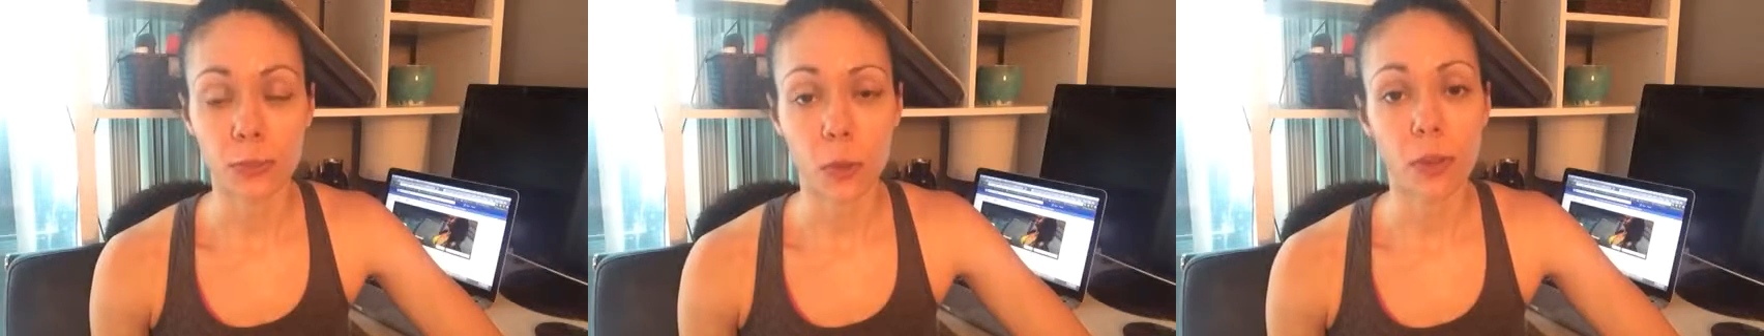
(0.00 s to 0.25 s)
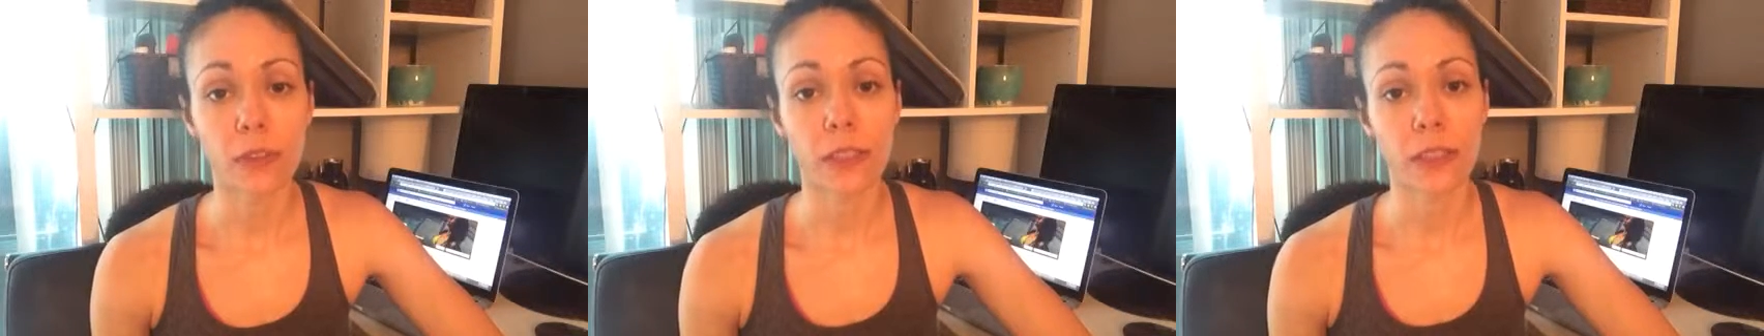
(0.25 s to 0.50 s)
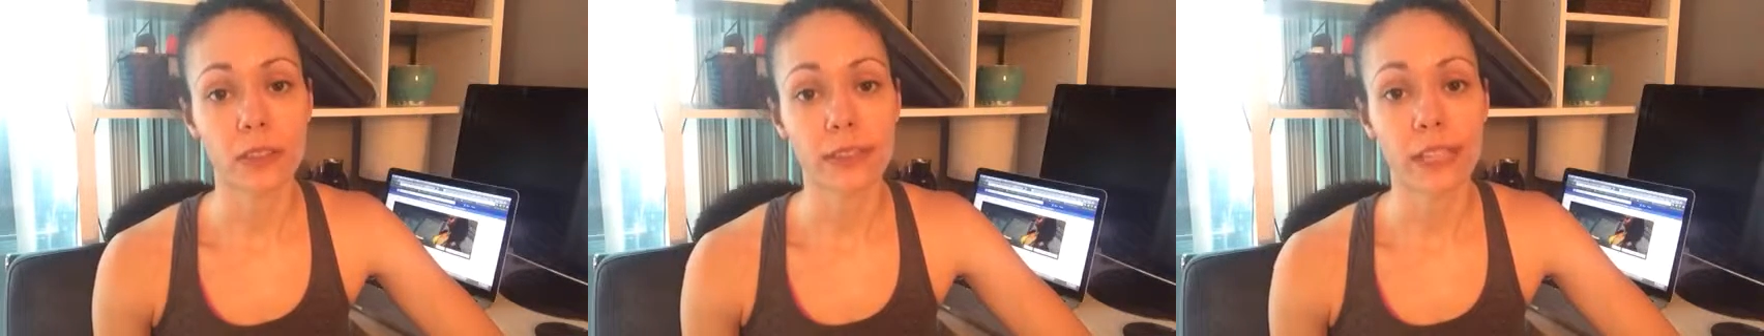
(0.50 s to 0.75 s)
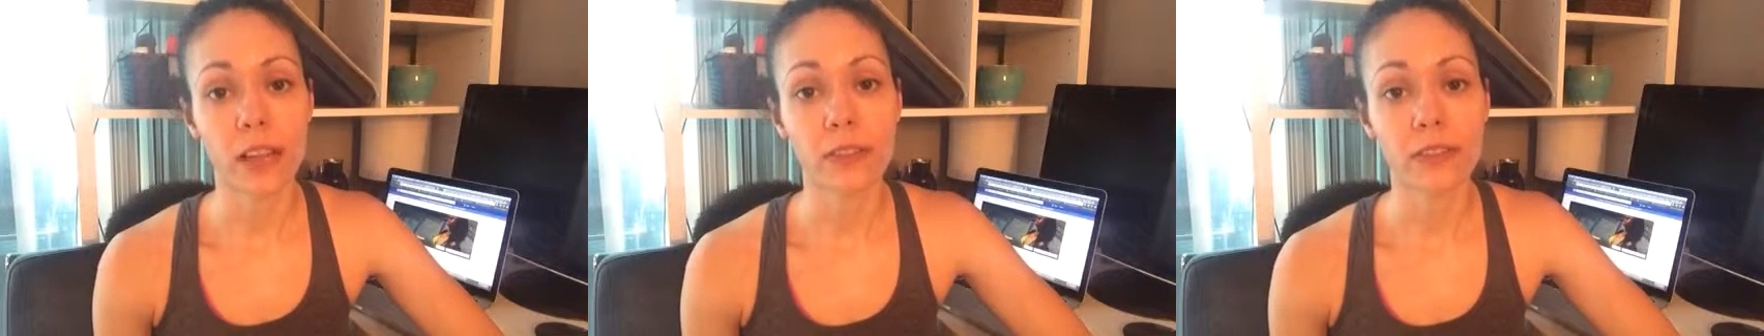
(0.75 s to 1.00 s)
motivate
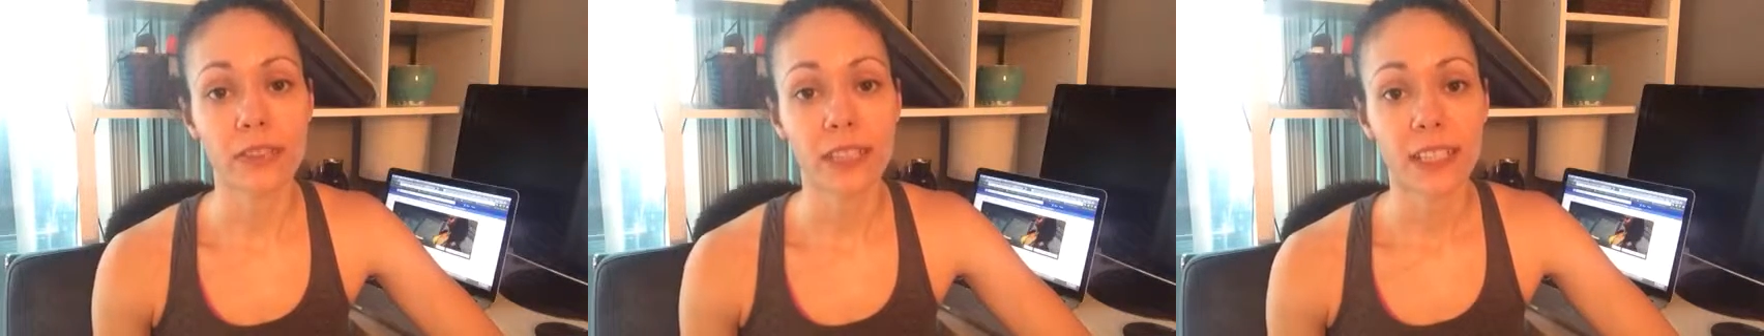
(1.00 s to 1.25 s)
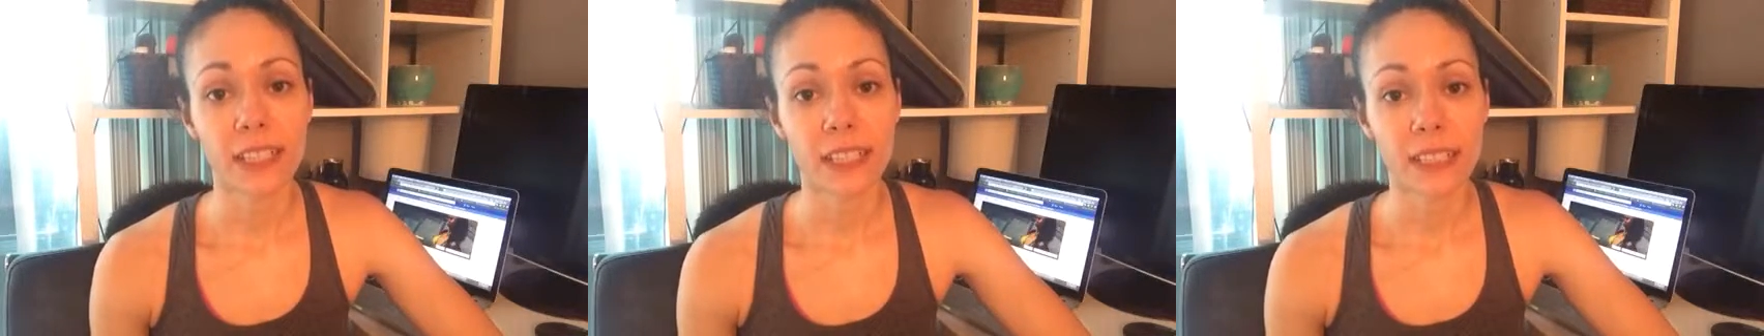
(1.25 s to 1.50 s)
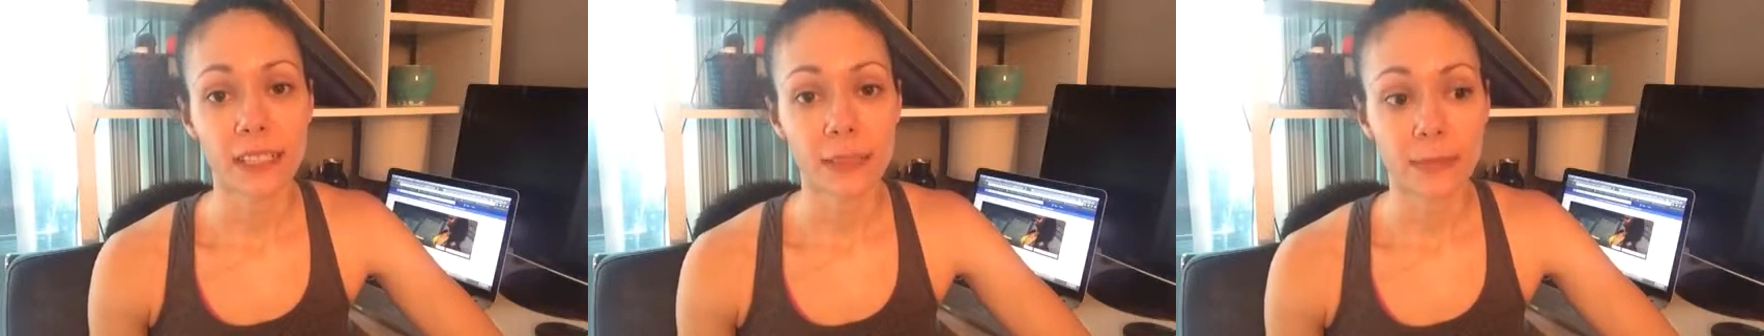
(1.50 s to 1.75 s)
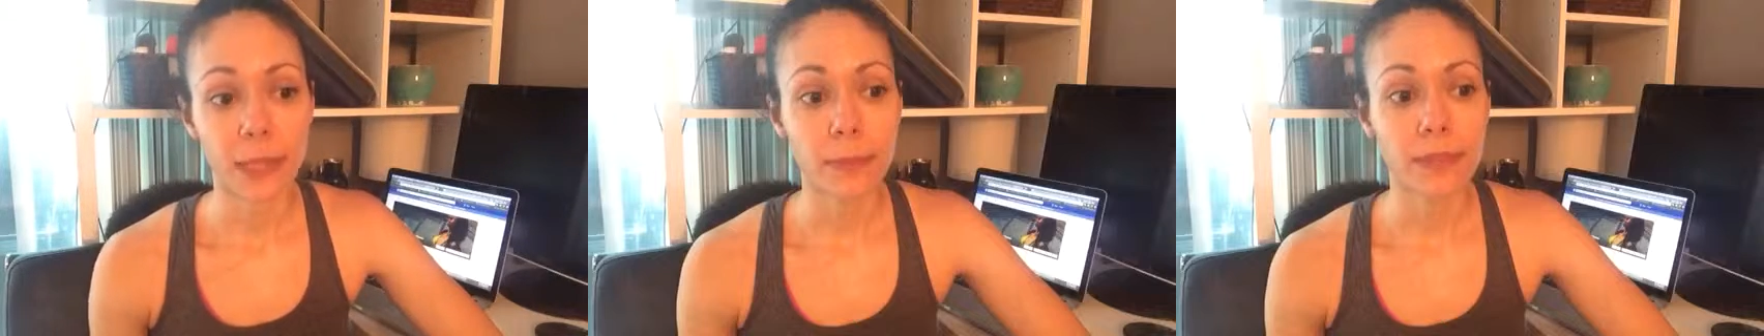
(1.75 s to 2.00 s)
yourself.
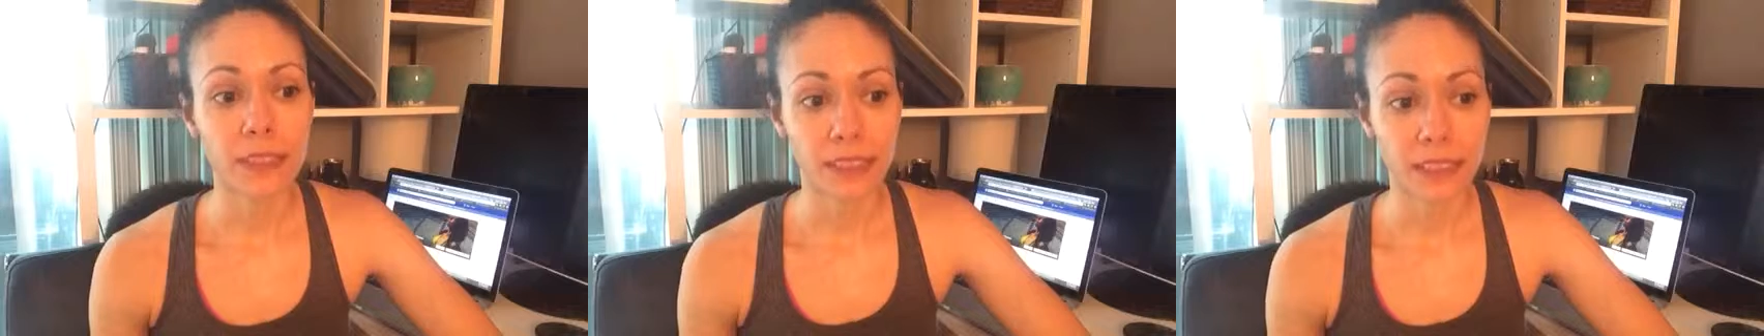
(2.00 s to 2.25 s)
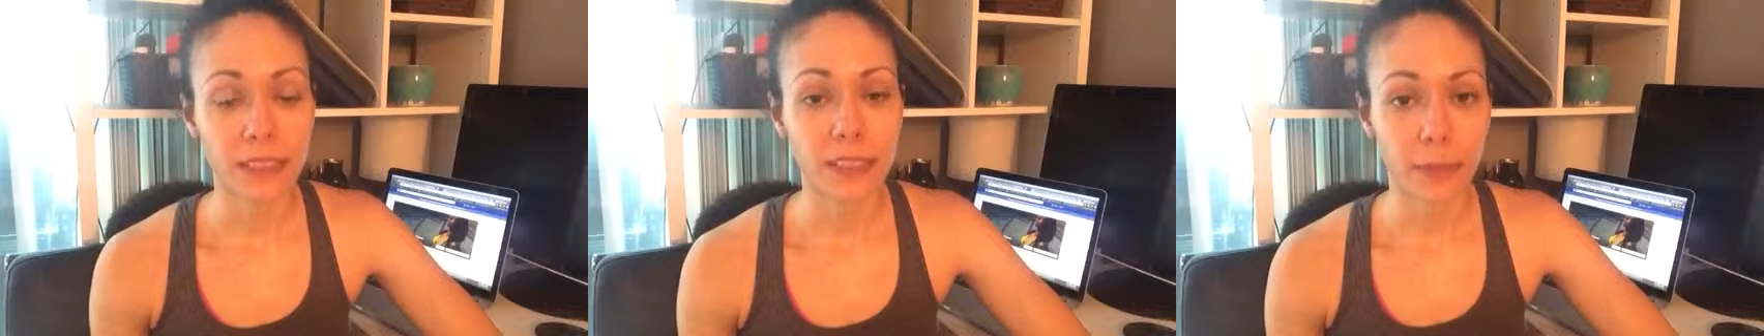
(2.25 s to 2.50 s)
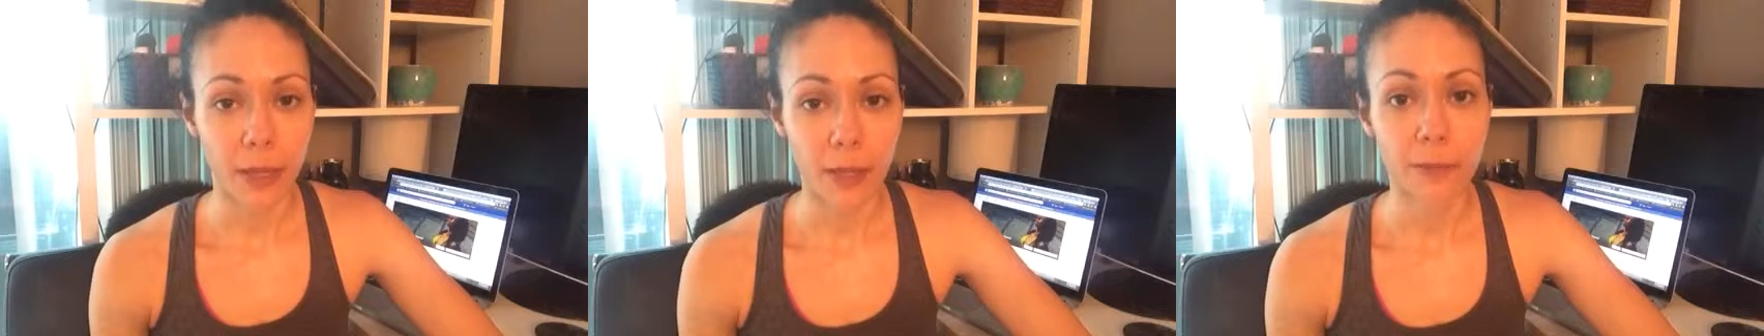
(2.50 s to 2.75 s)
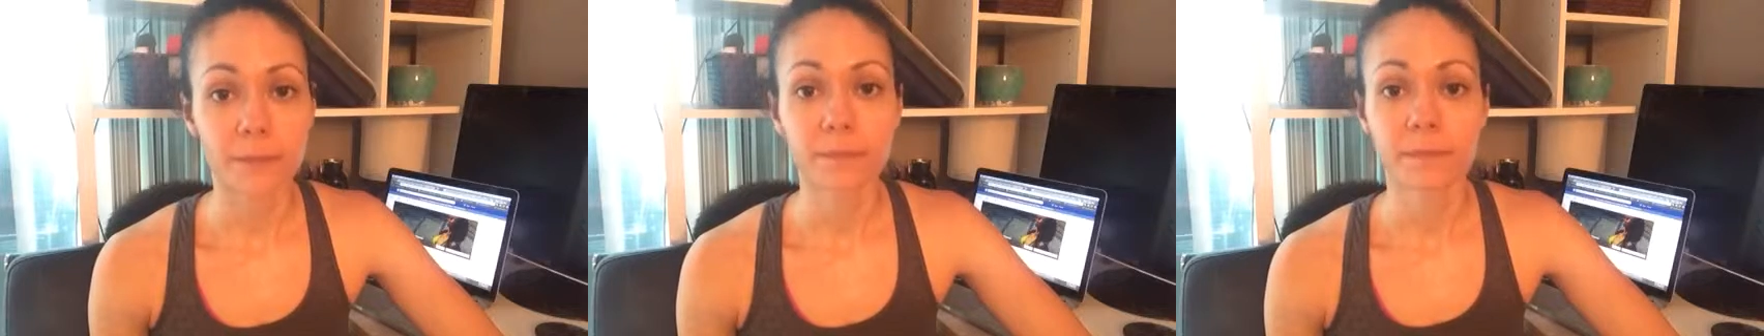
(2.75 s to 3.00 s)
Sometimes it's just
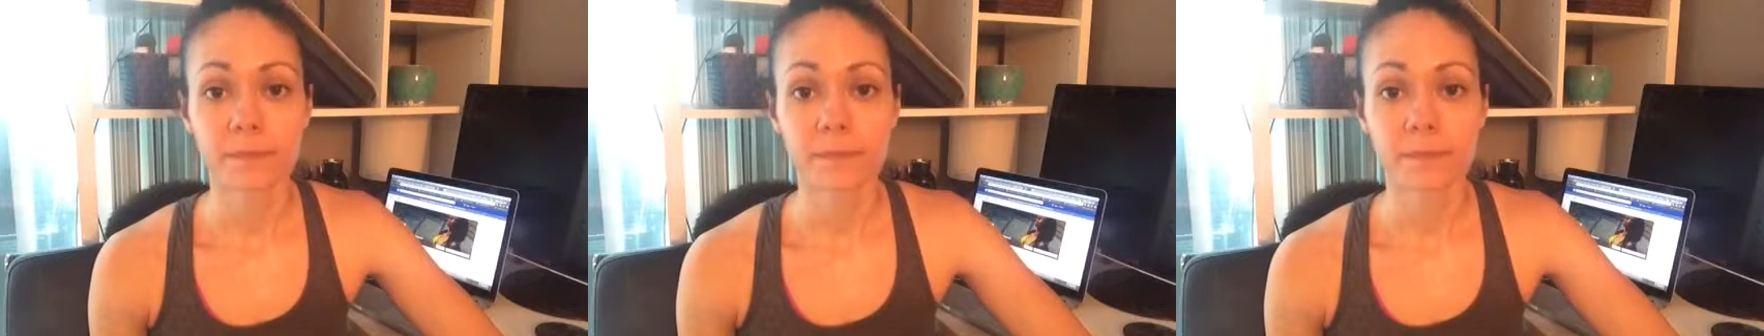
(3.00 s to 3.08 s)
about